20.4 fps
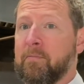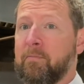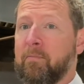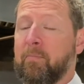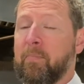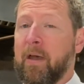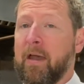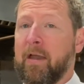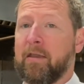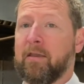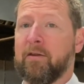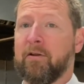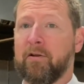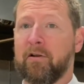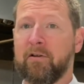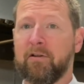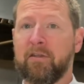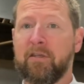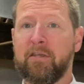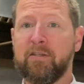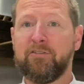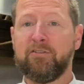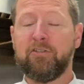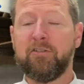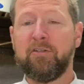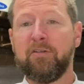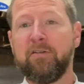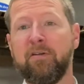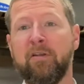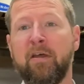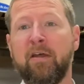back in our
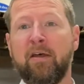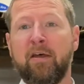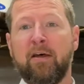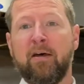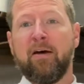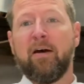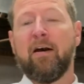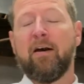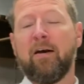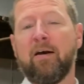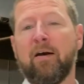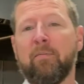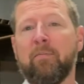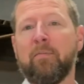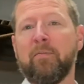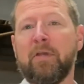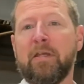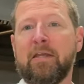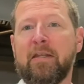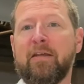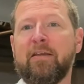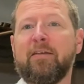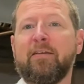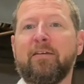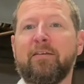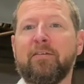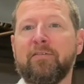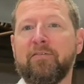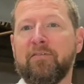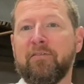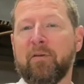kitchen. It
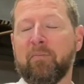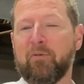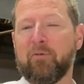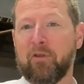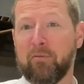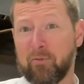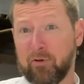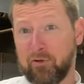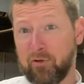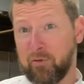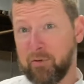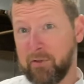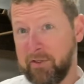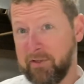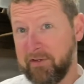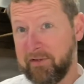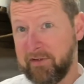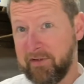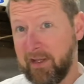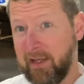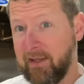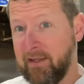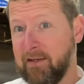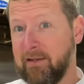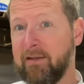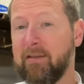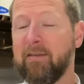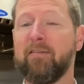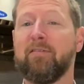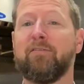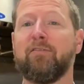is September
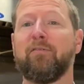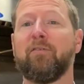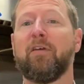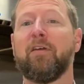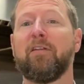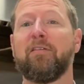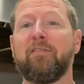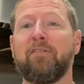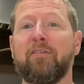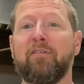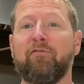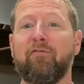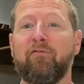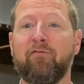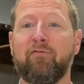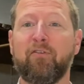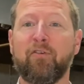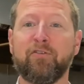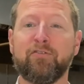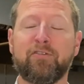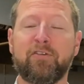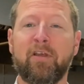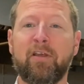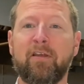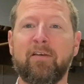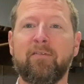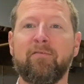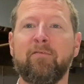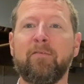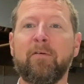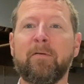22nd, so that is the first day
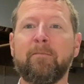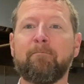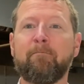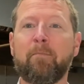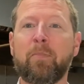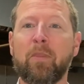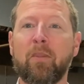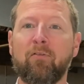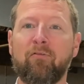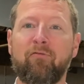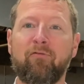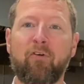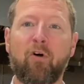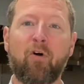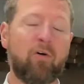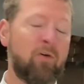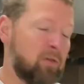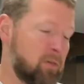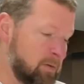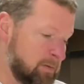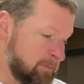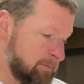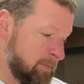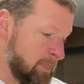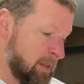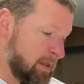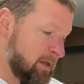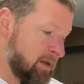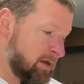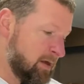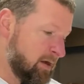of fall.
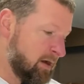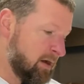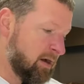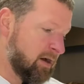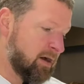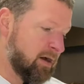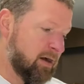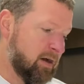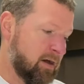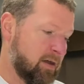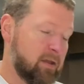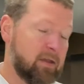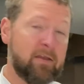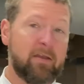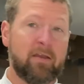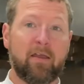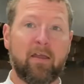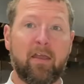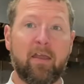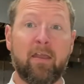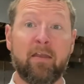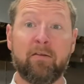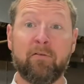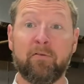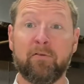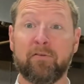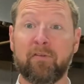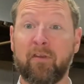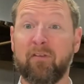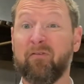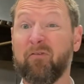And it
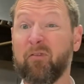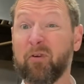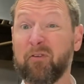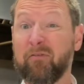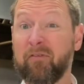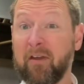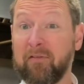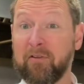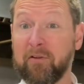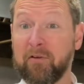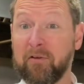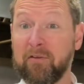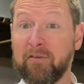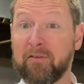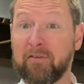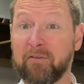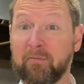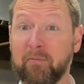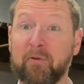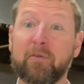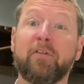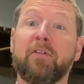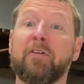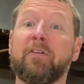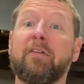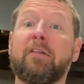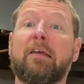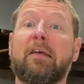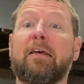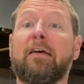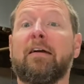was like 45 degrees this morning.
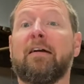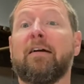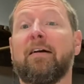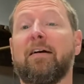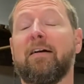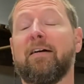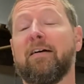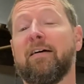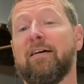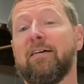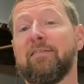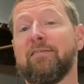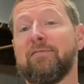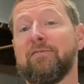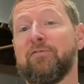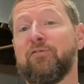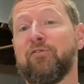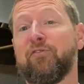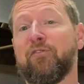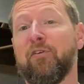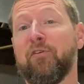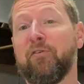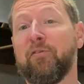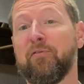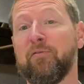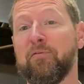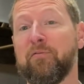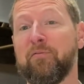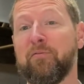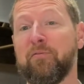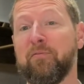
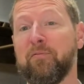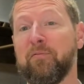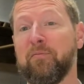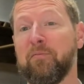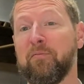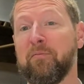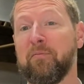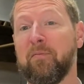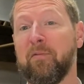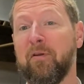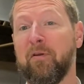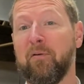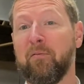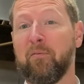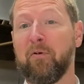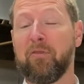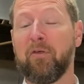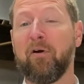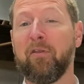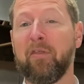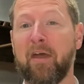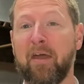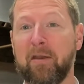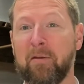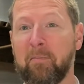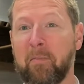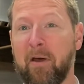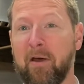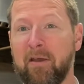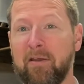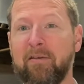So with all that
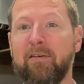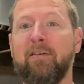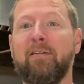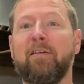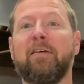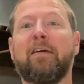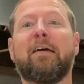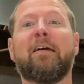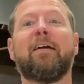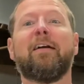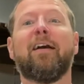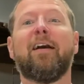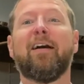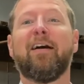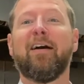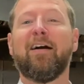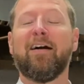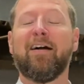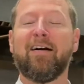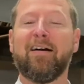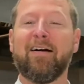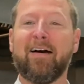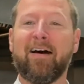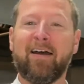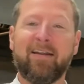in mind, I